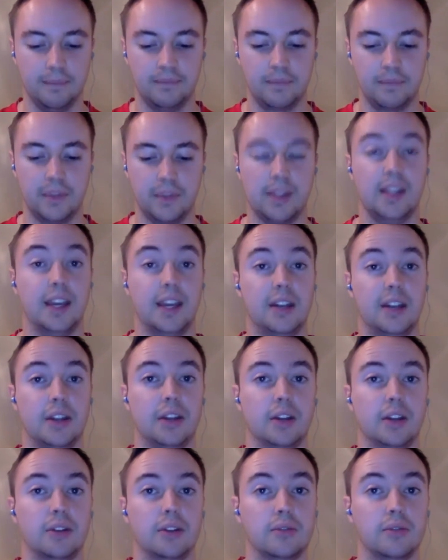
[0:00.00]
he had
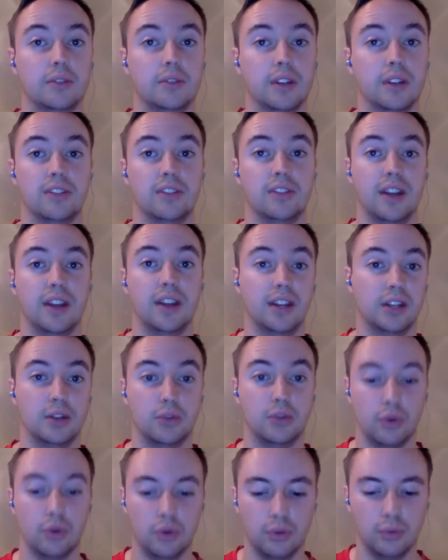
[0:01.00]
an exciting
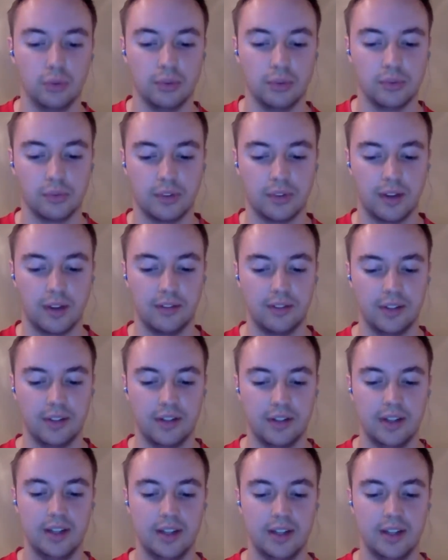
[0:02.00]
goal, which we'll cover,